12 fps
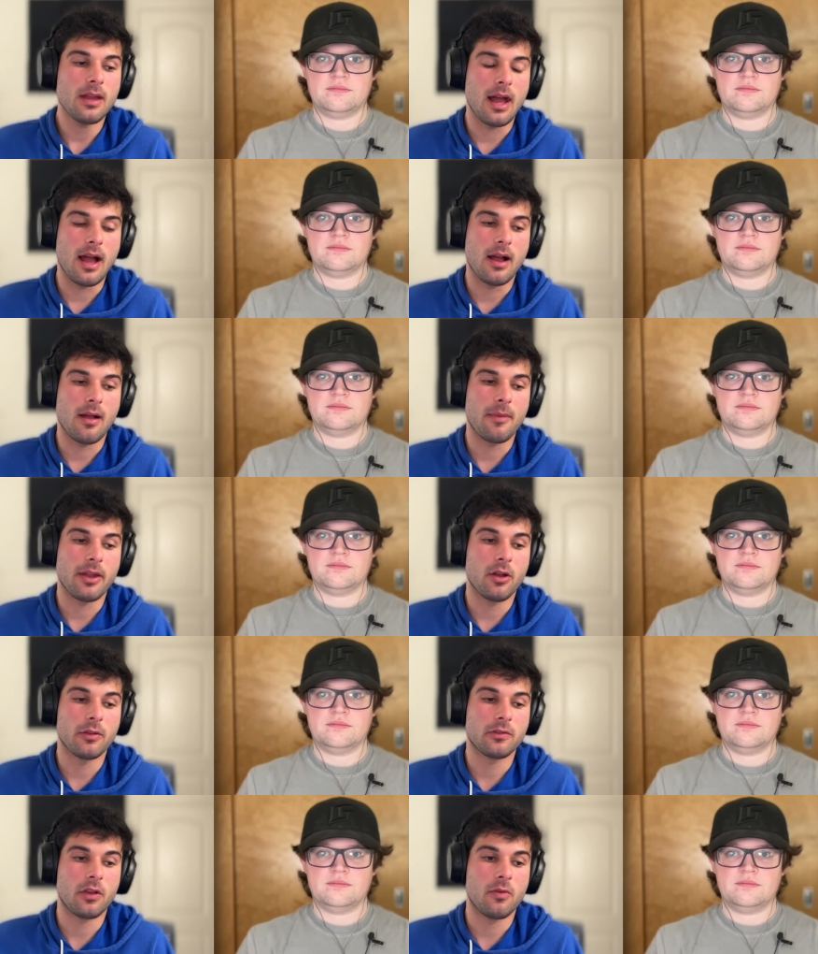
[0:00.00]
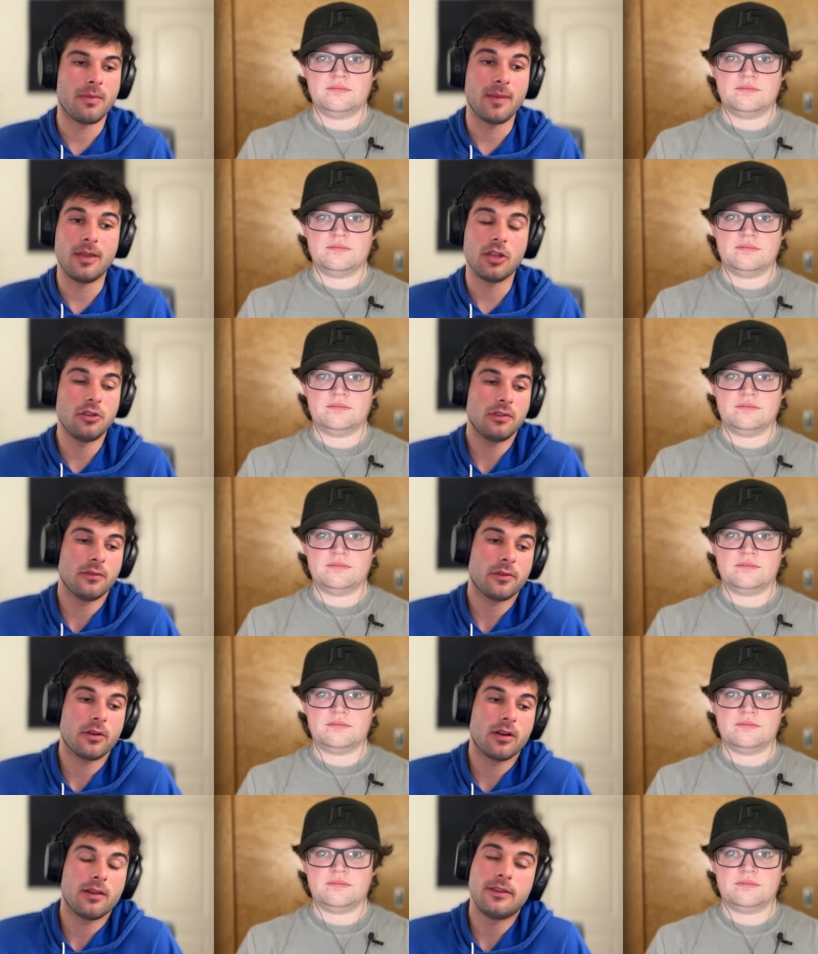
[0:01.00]
Speaker 1: Um, and also maybe you can use it
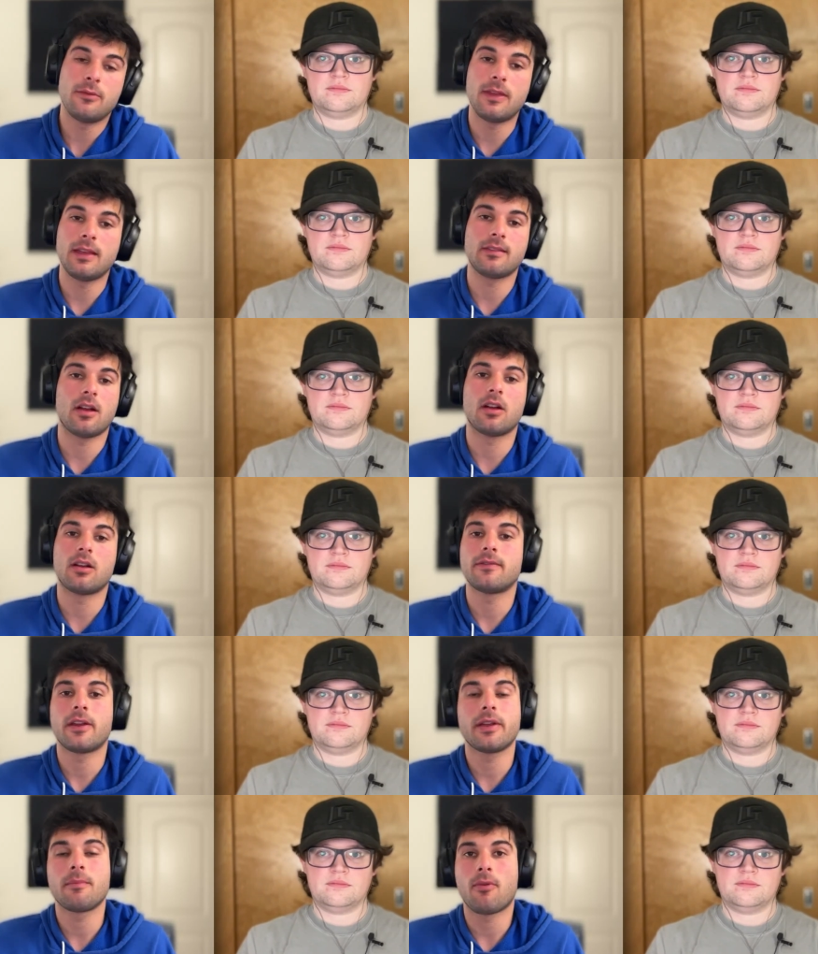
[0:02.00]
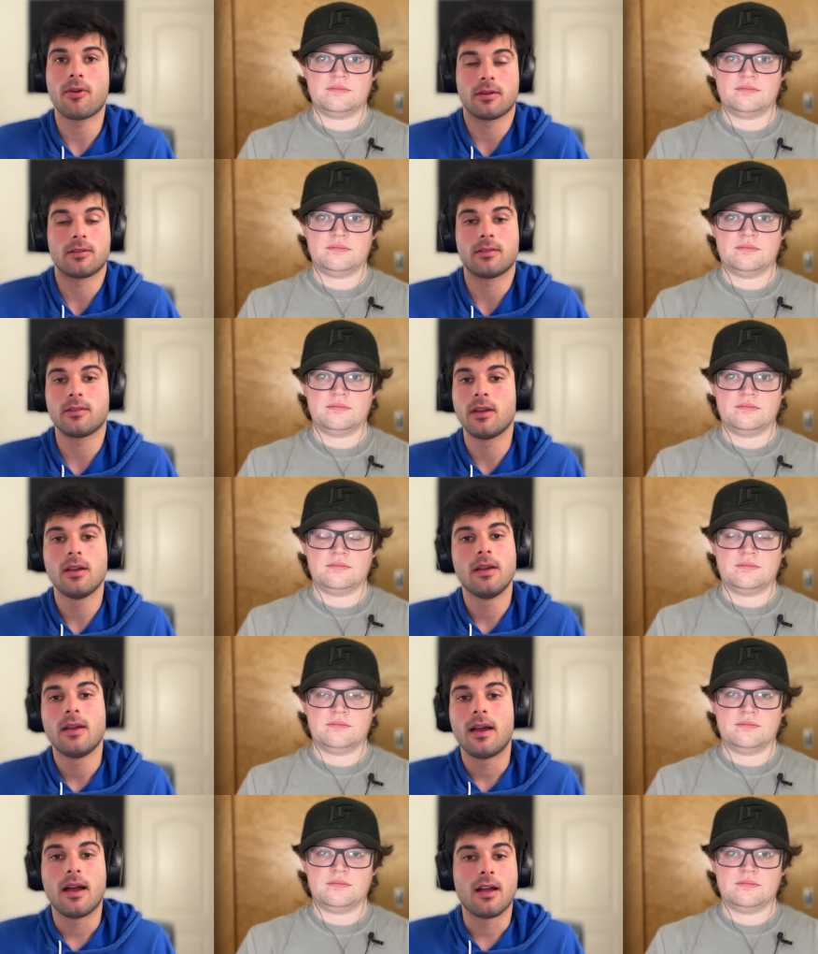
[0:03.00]
for a few things that aren't very important,
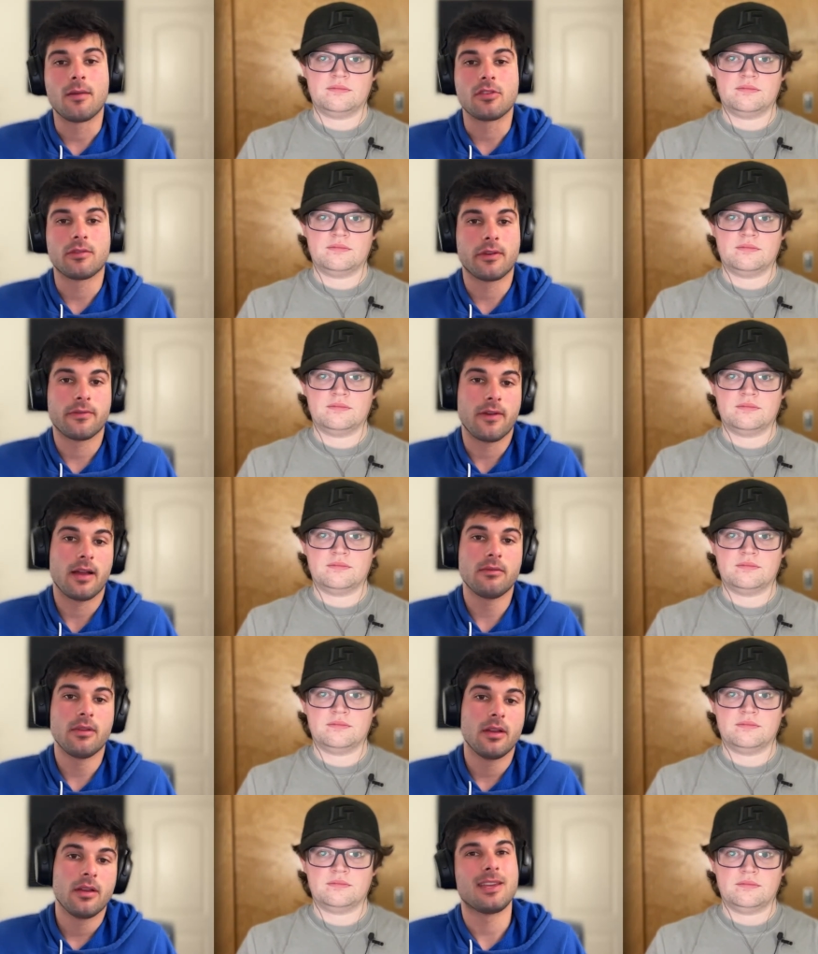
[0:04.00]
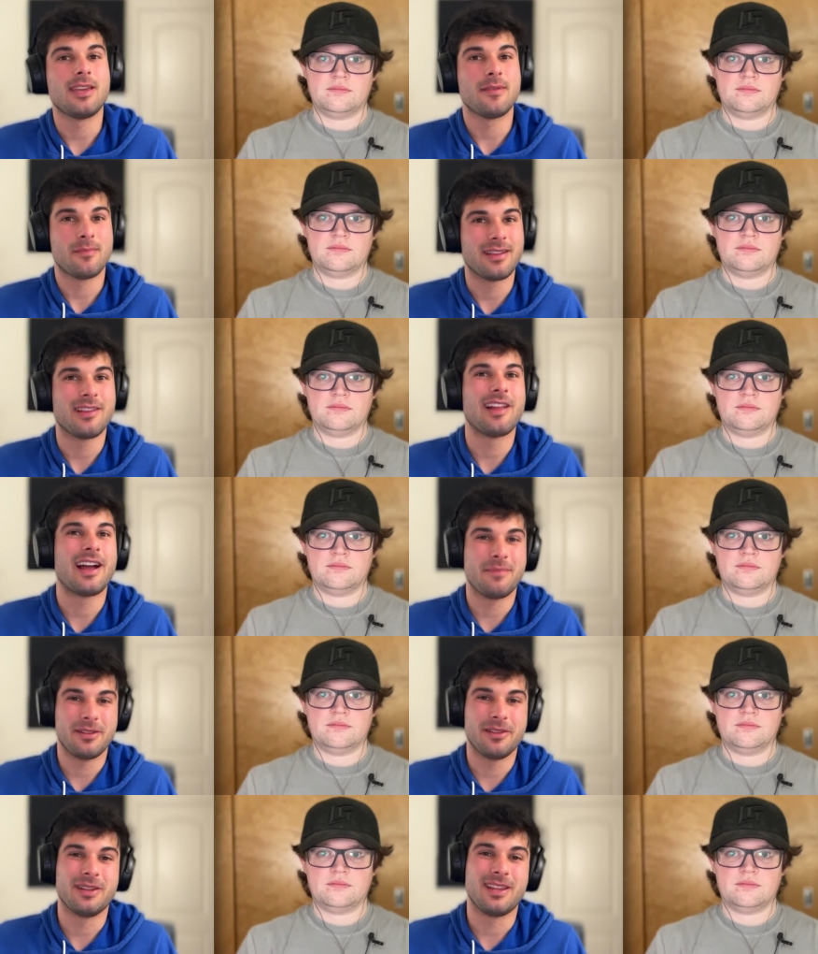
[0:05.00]
um, just for fun. Keep in mind the
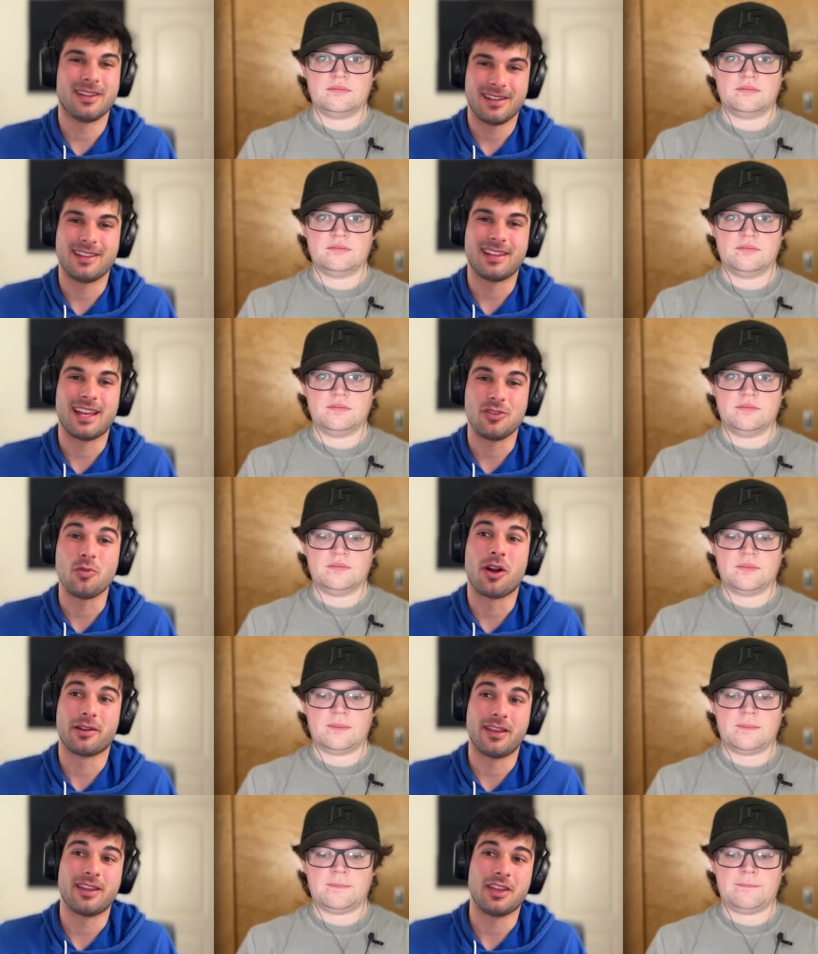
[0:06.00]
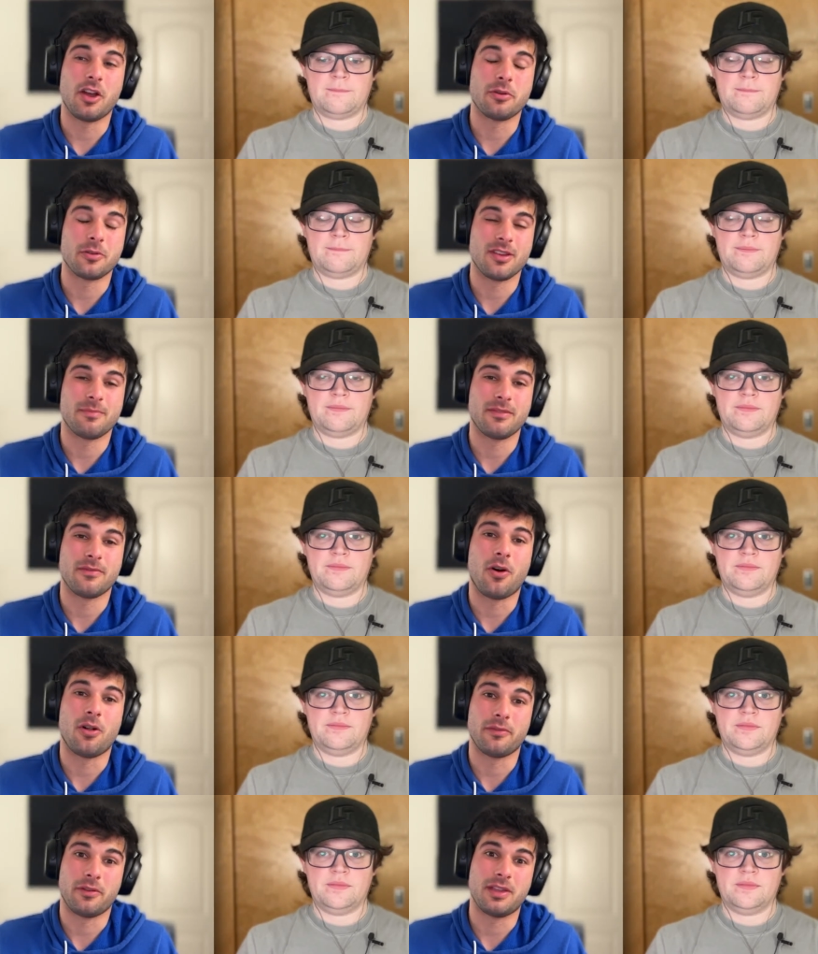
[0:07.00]
liability and that you are taking ownership of
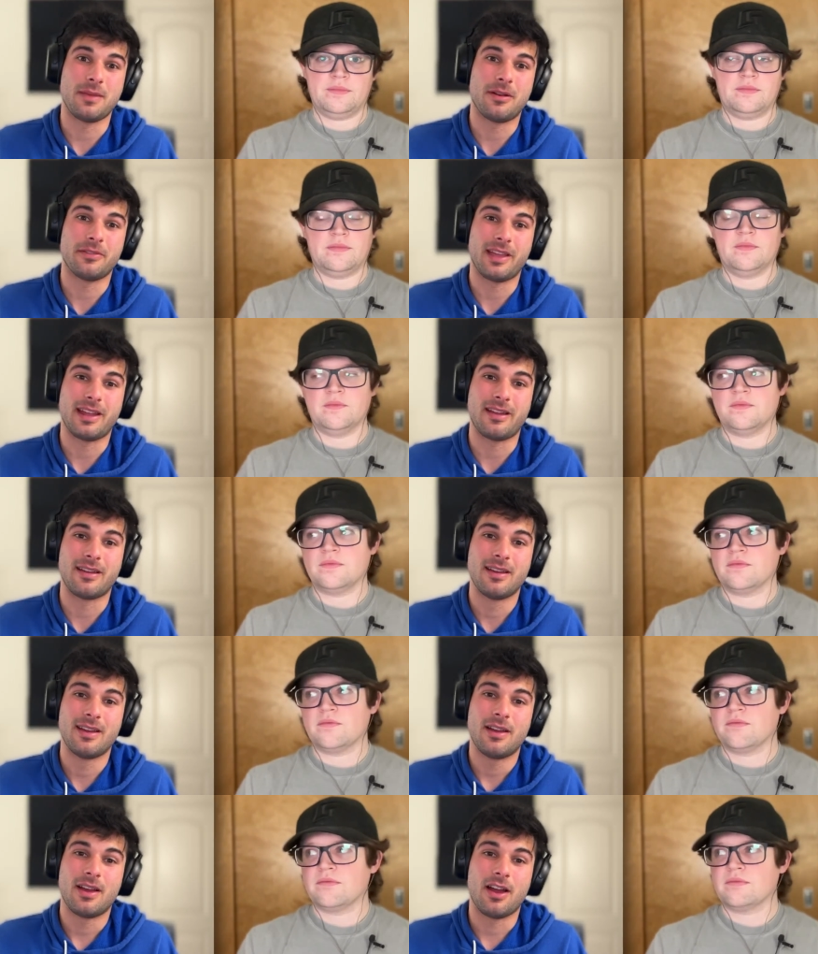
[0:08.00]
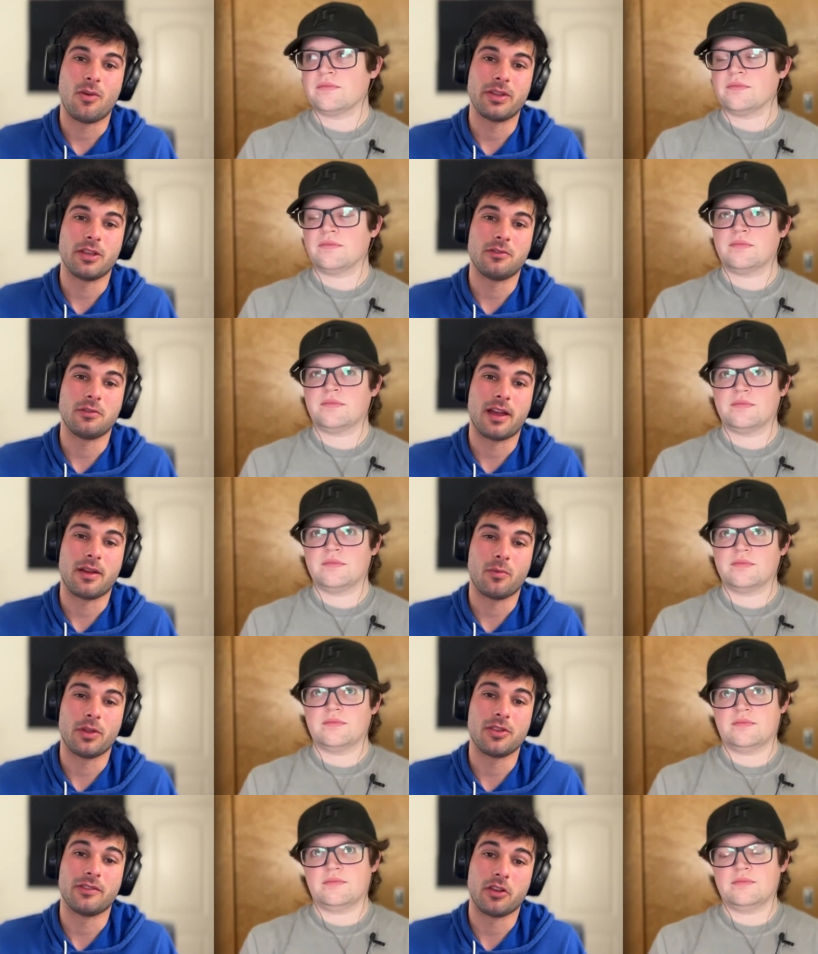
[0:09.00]
all of your email data uh, when you do that, which is a